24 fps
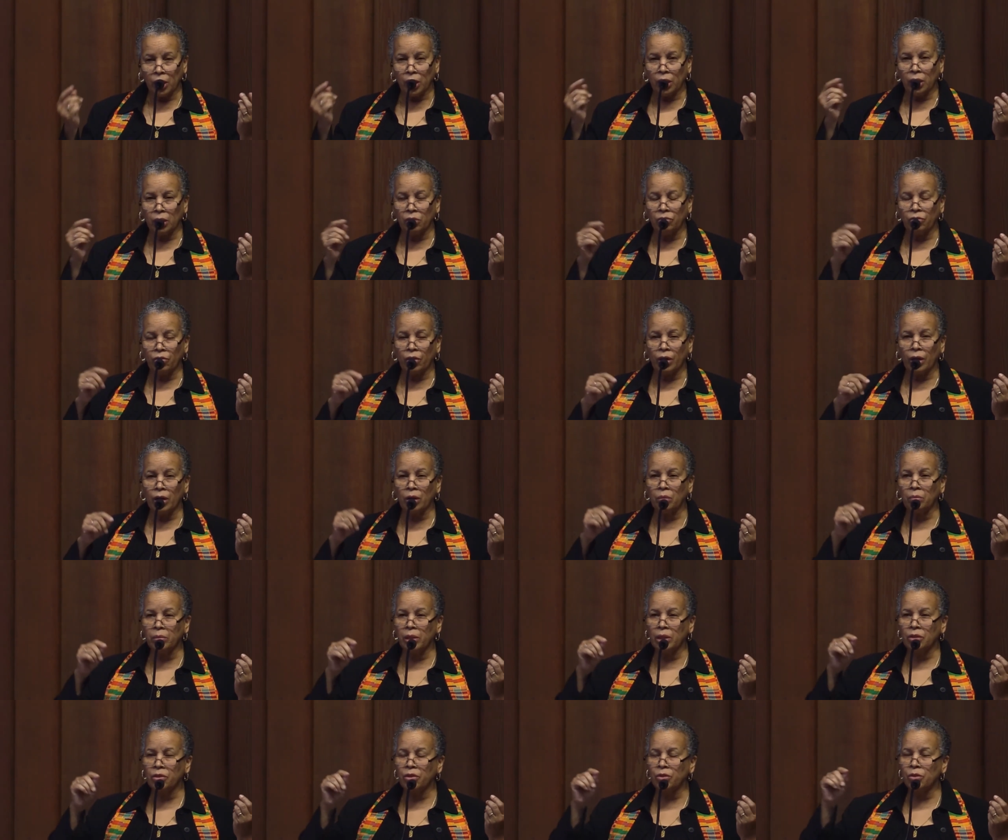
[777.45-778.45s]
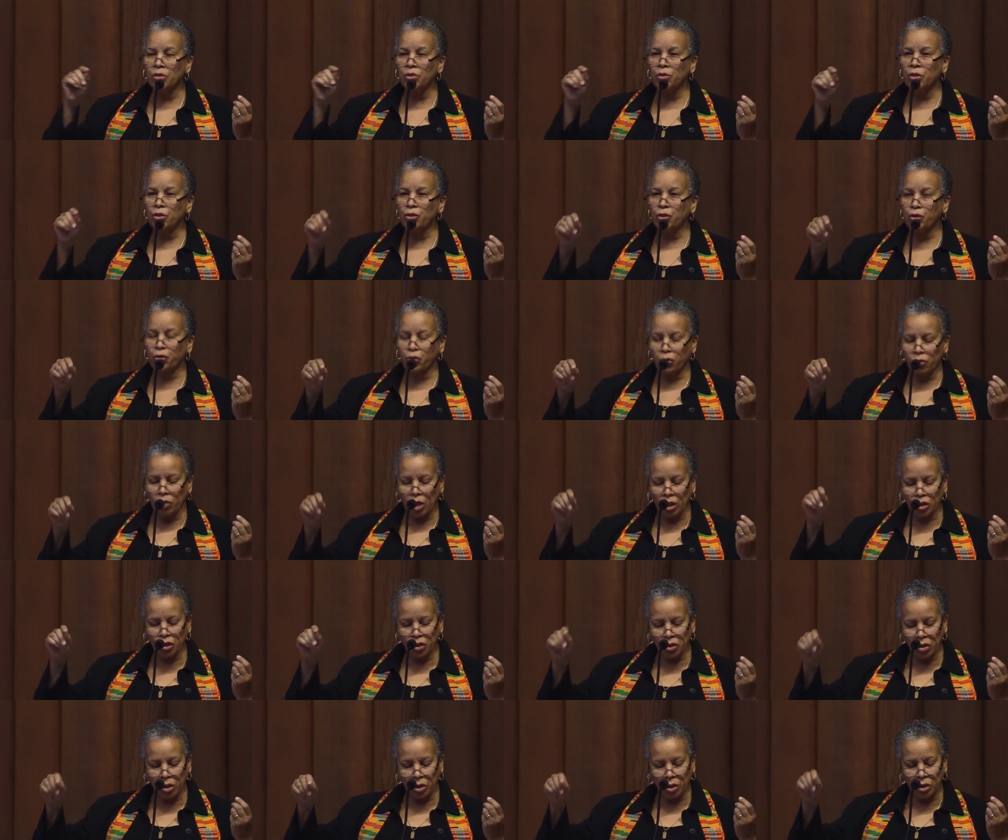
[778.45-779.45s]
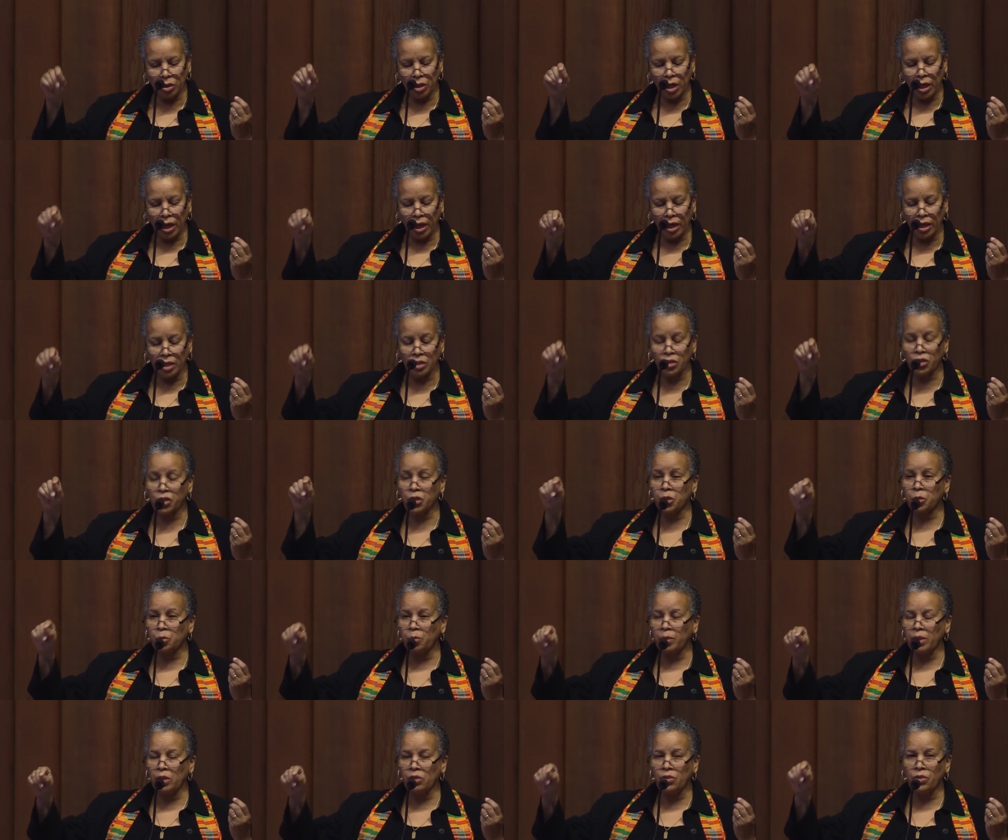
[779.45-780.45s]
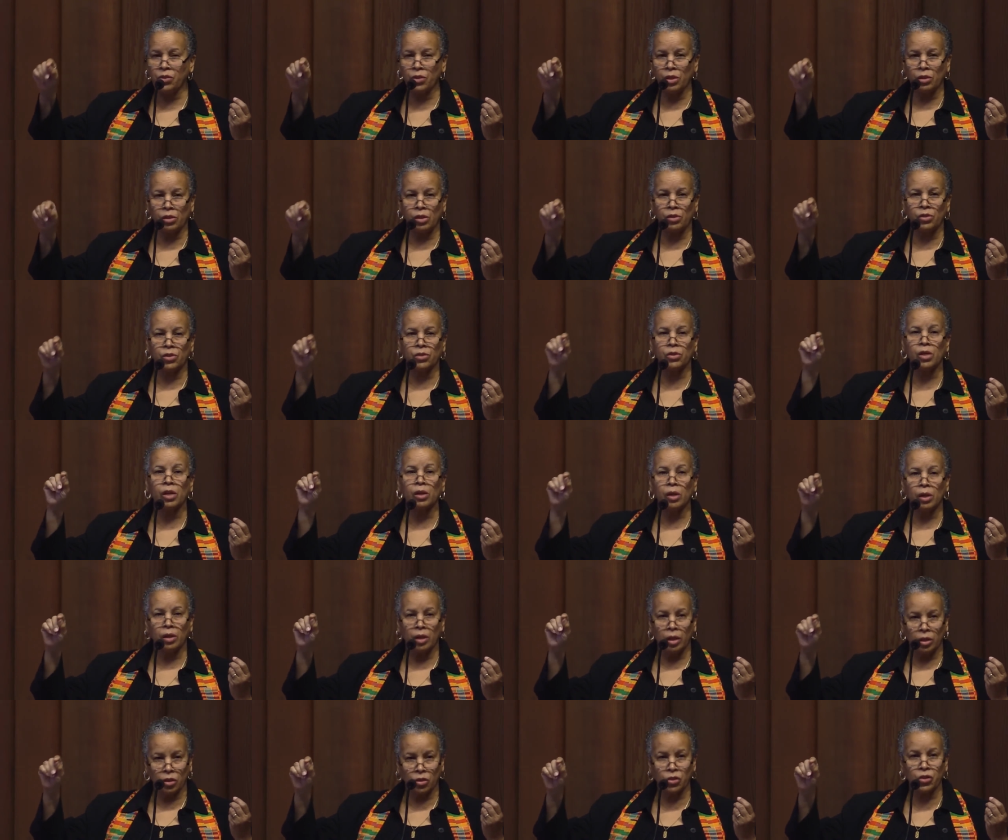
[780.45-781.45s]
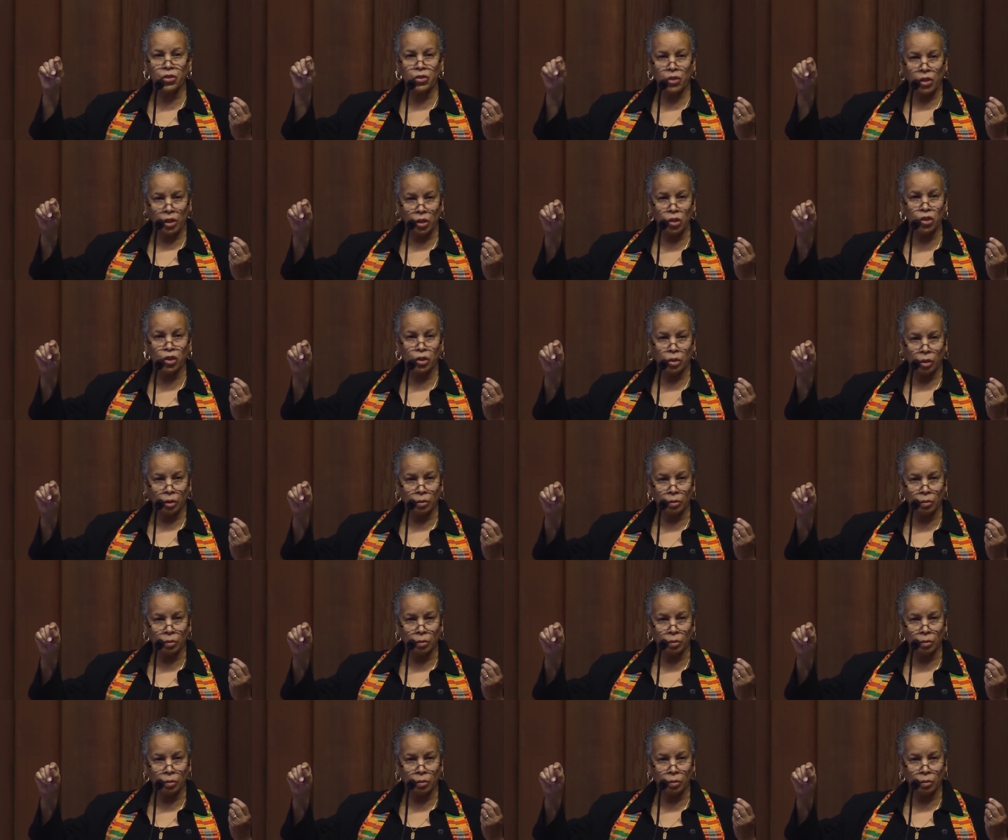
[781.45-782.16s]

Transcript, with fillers: environmental destruction and species extinction.